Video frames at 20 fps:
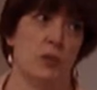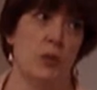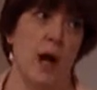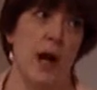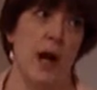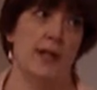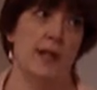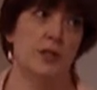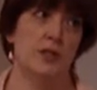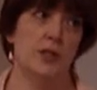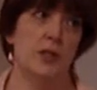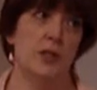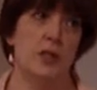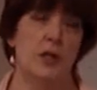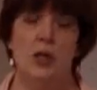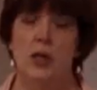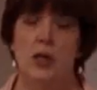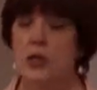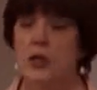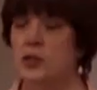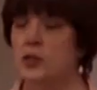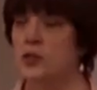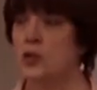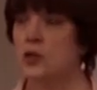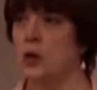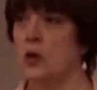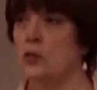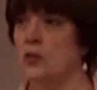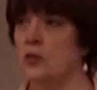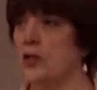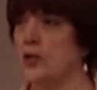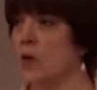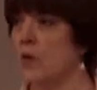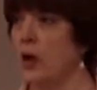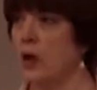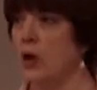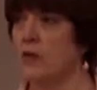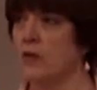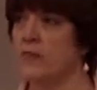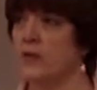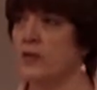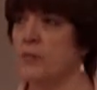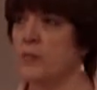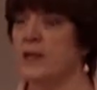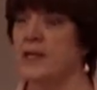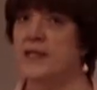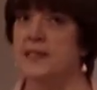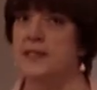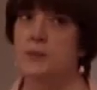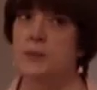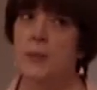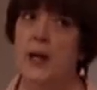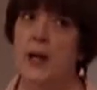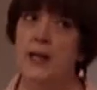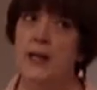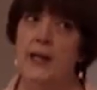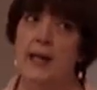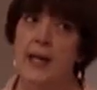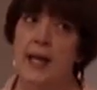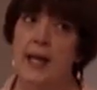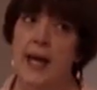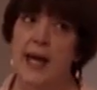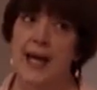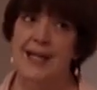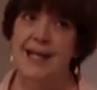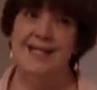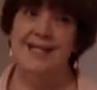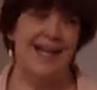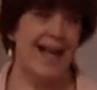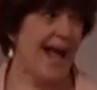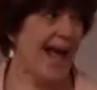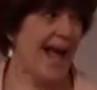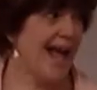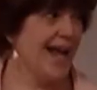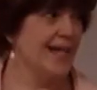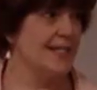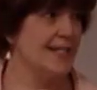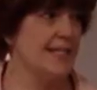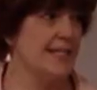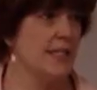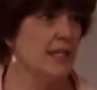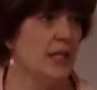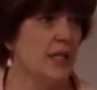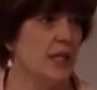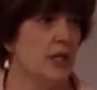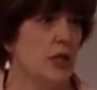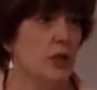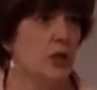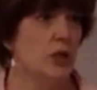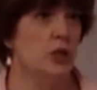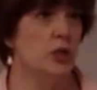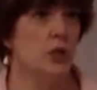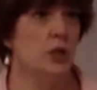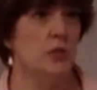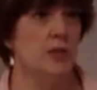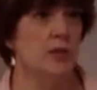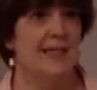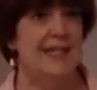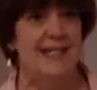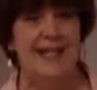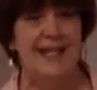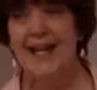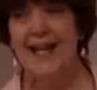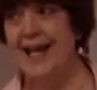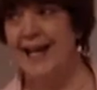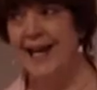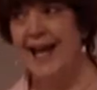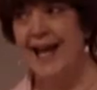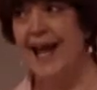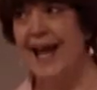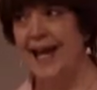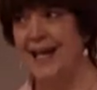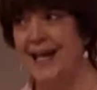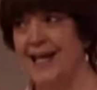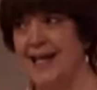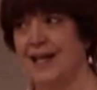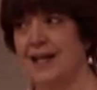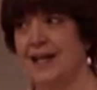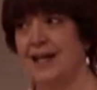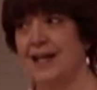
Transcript: blue eyes. So they're all over the place. But attacks to the DNA